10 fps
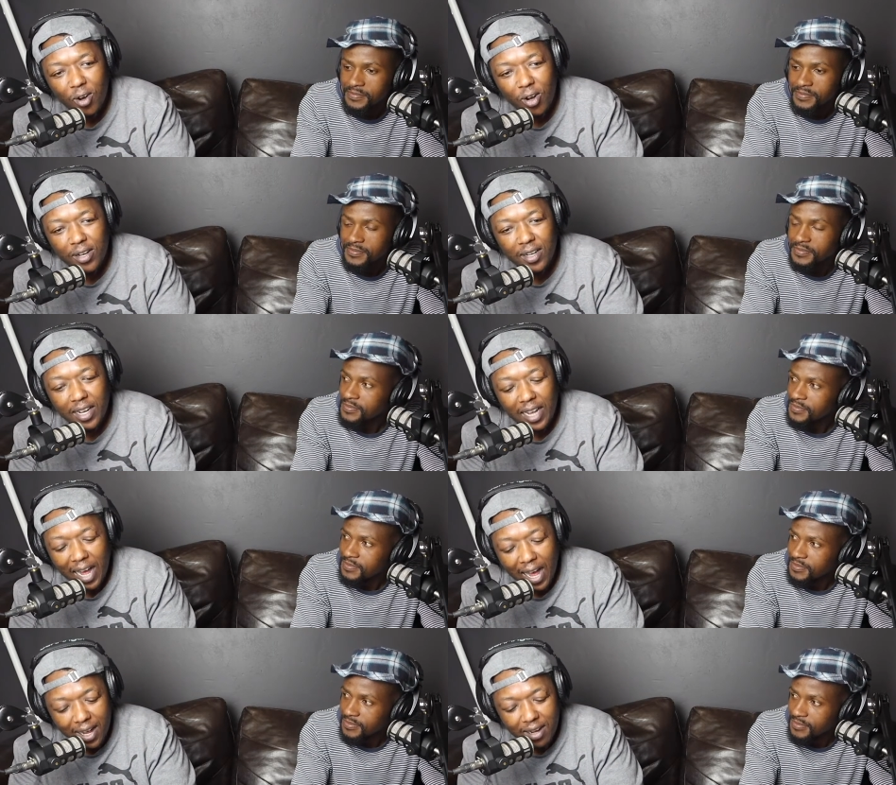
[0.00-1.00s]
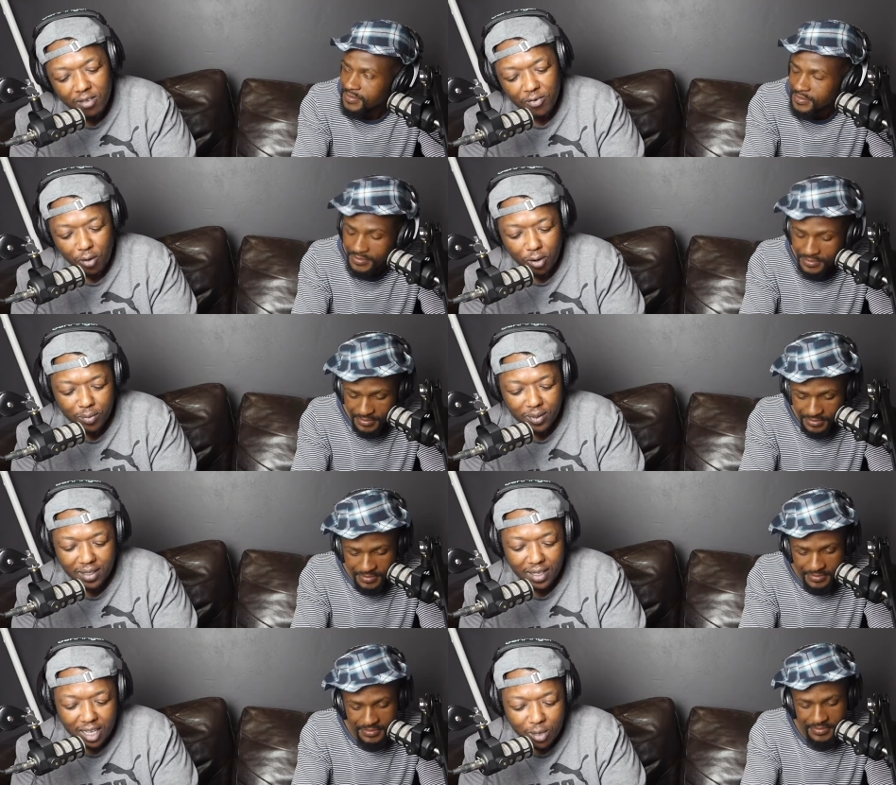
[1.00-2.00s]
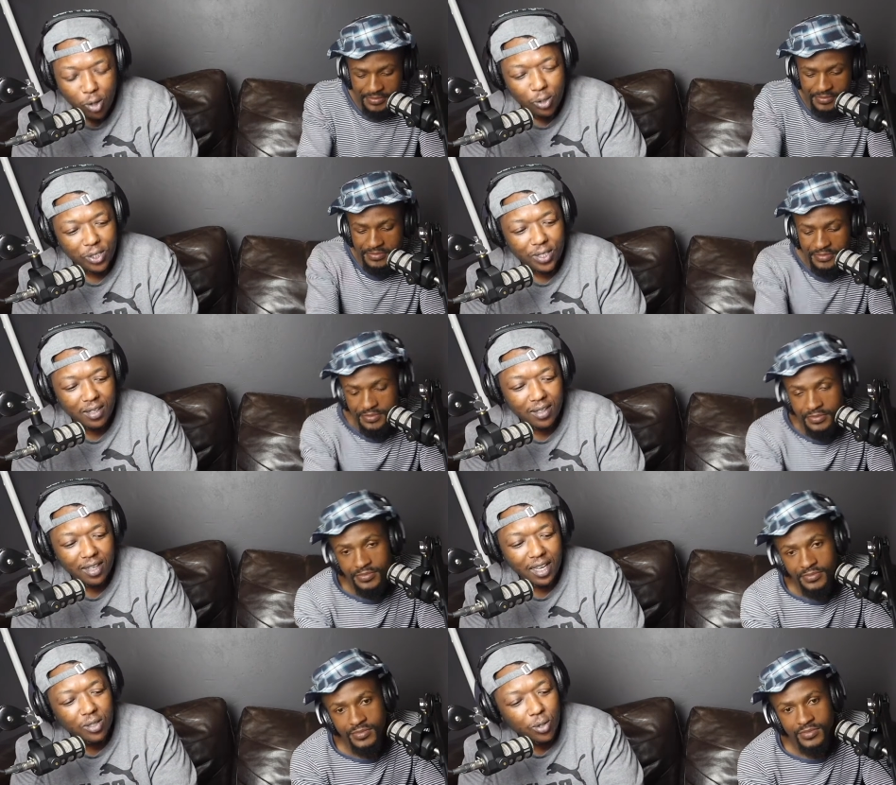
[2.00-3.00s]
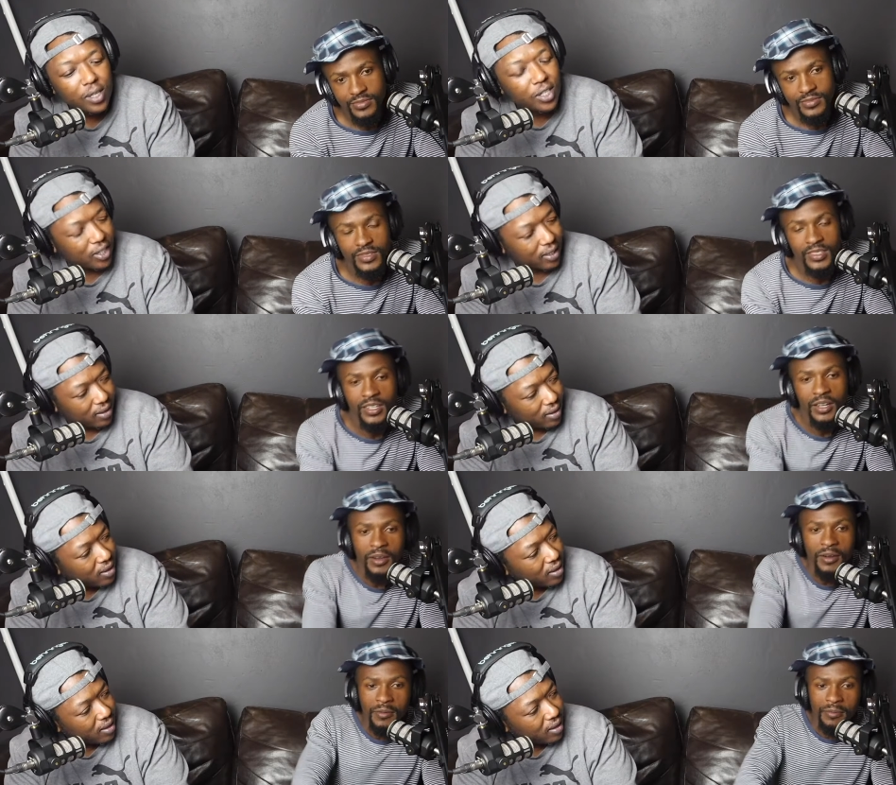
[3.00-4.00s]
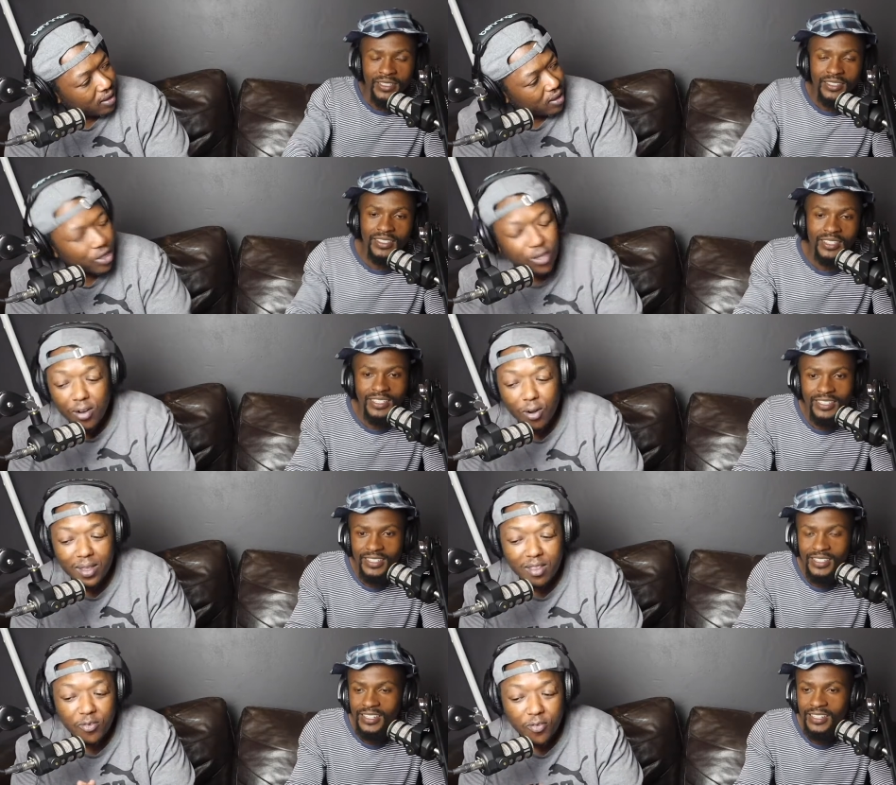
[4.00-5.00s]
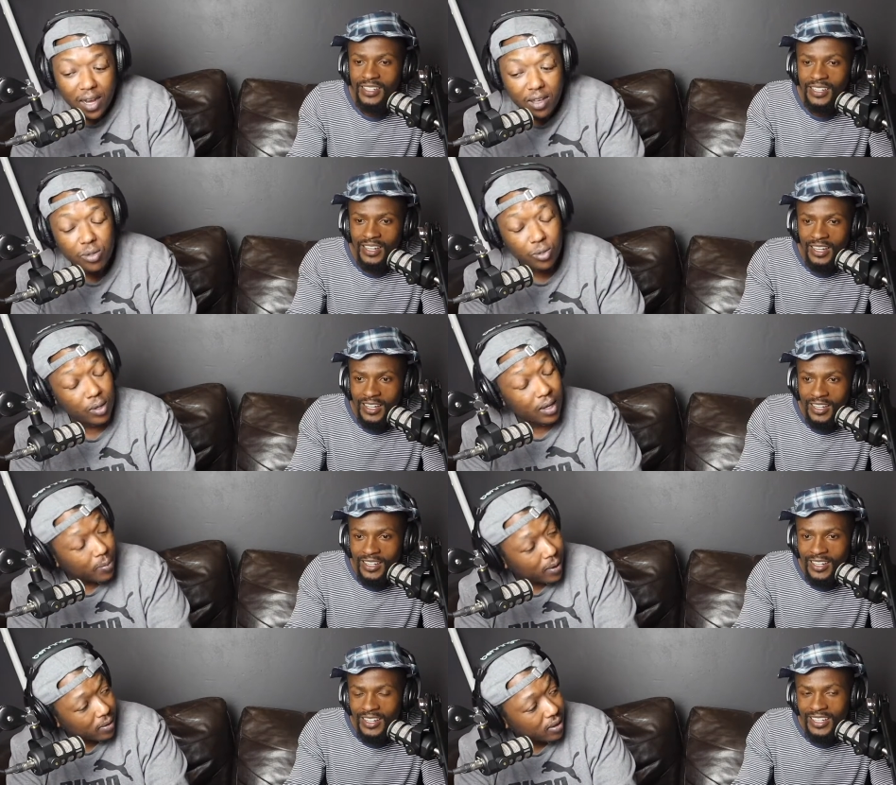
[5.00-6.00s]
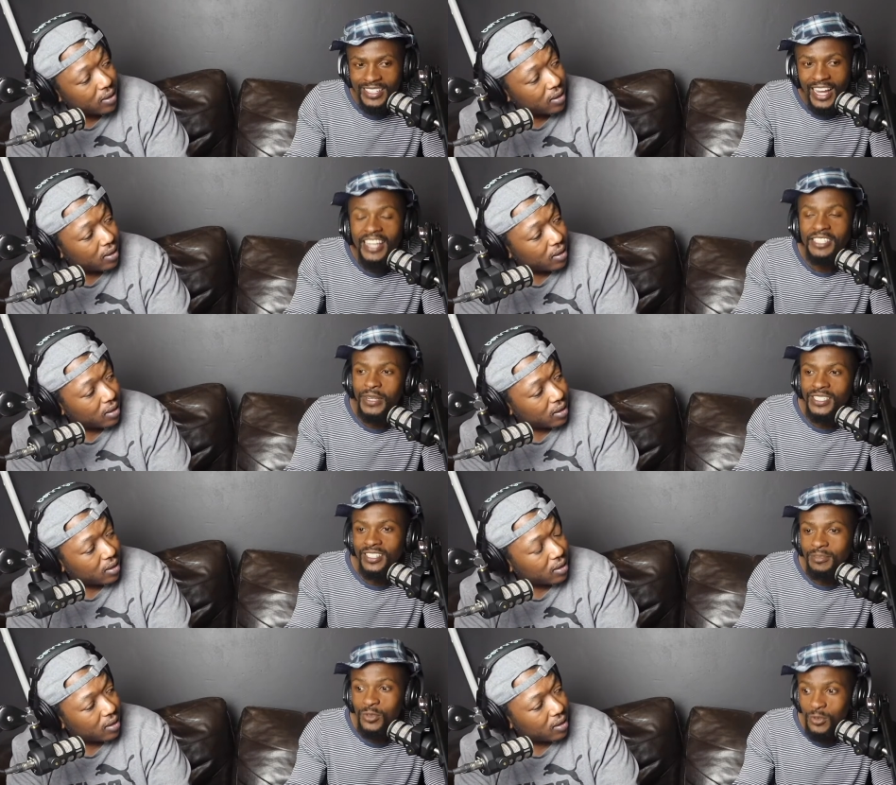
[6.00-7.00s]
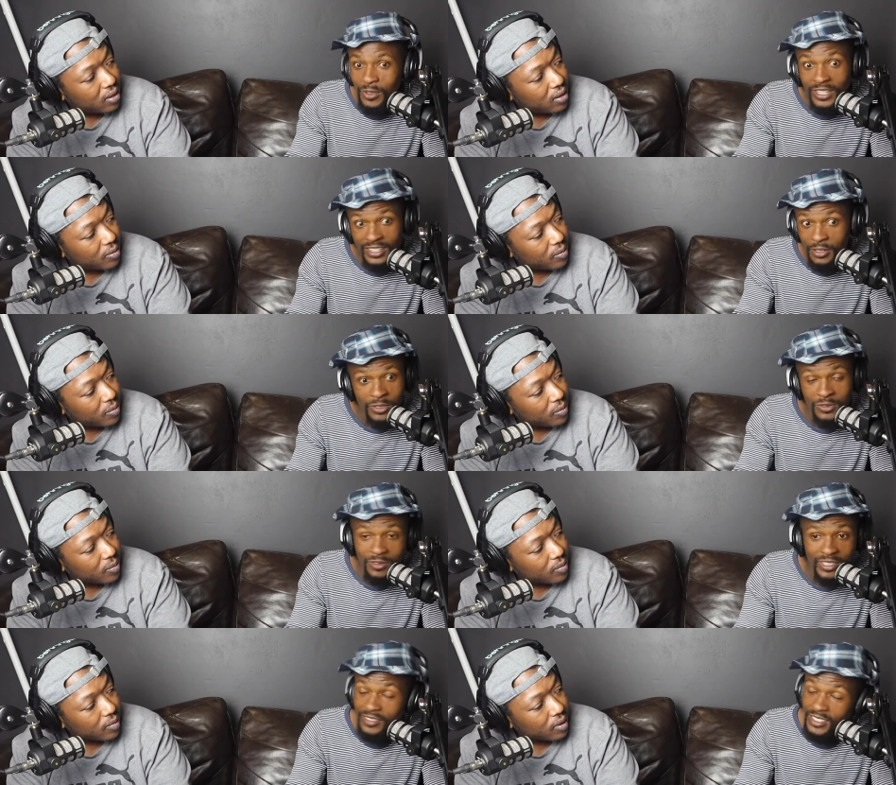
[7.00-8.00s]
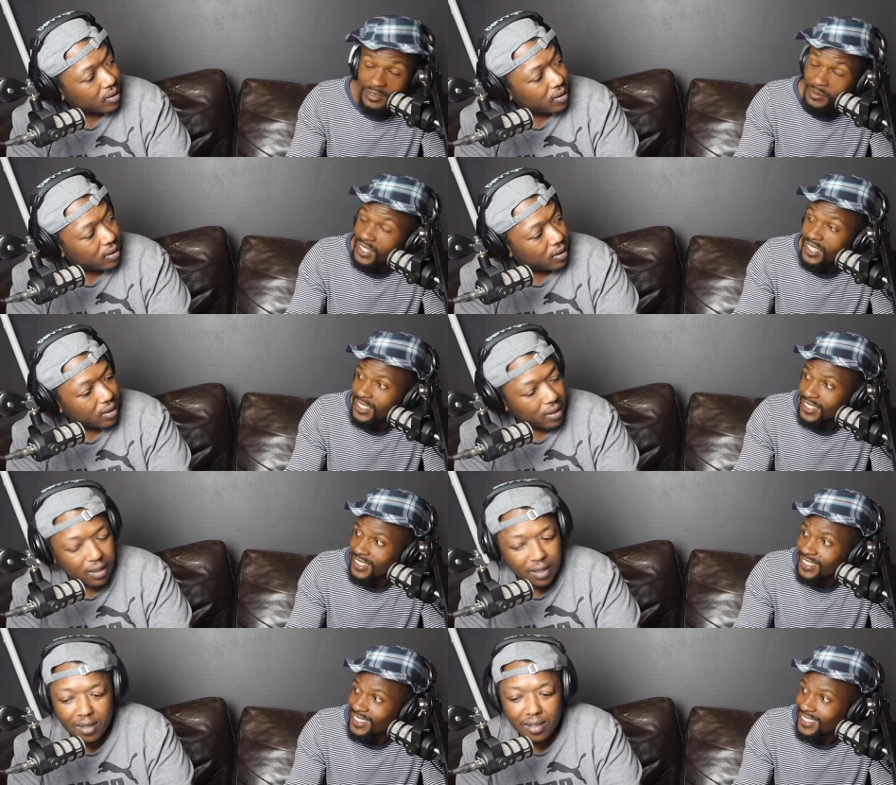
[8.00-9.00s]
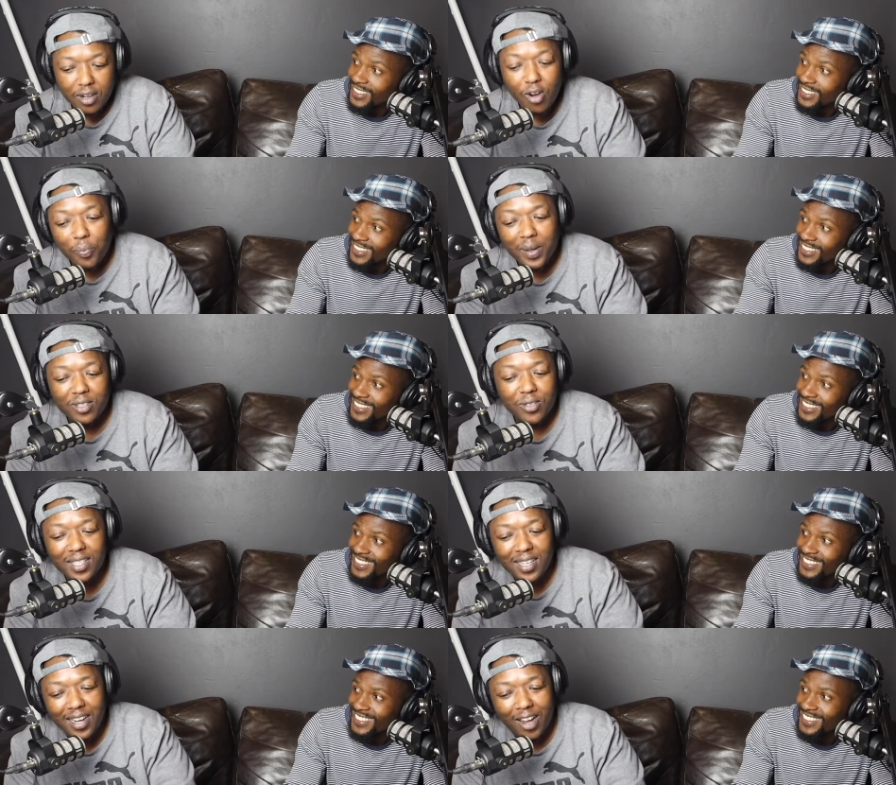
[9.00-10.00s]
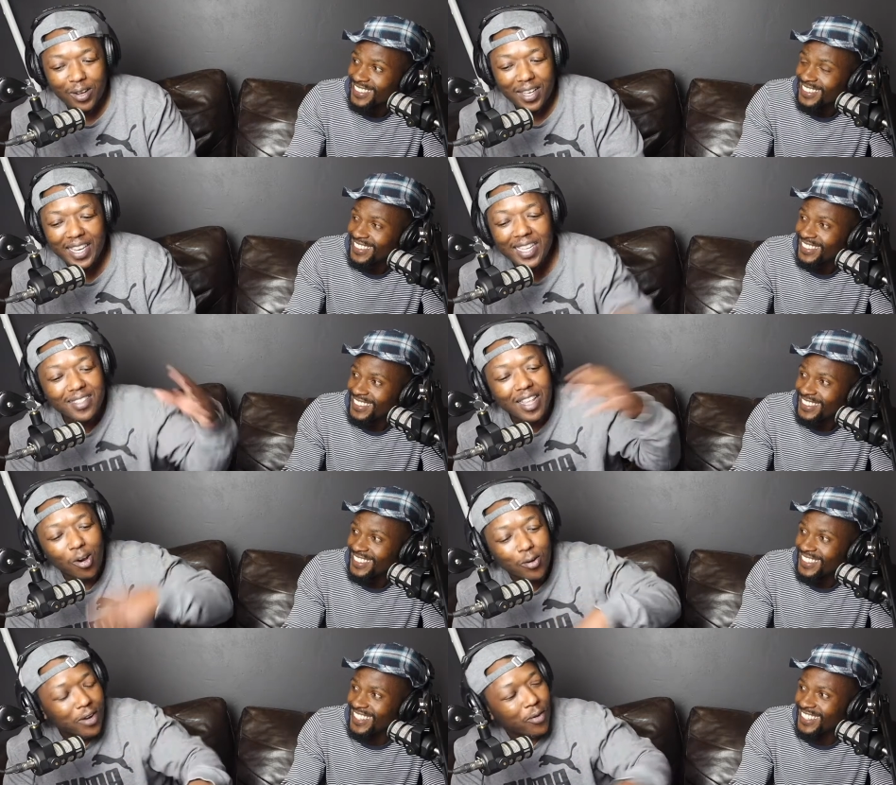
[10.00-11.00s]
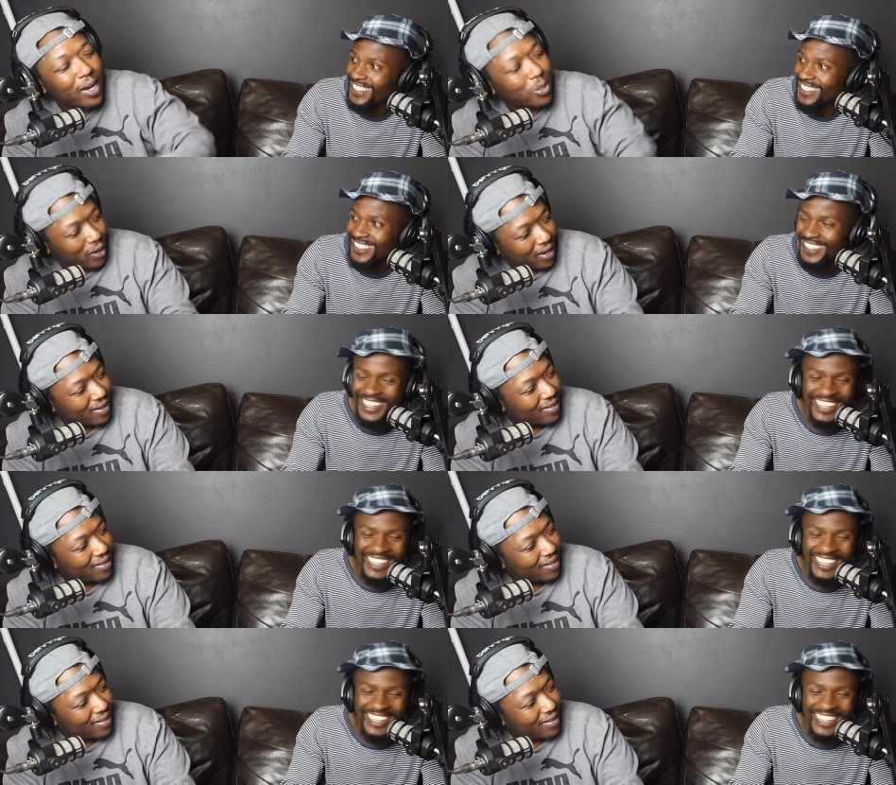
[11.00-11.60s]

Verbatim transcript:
Speaker 1: on uninformed, emotional, and talking shit. But you don't know what the fuck you're talking about.
Speaker 2: And I expected him to know that there was no 500 billion.
Speaker 1: No, but you see now, he's the only right one.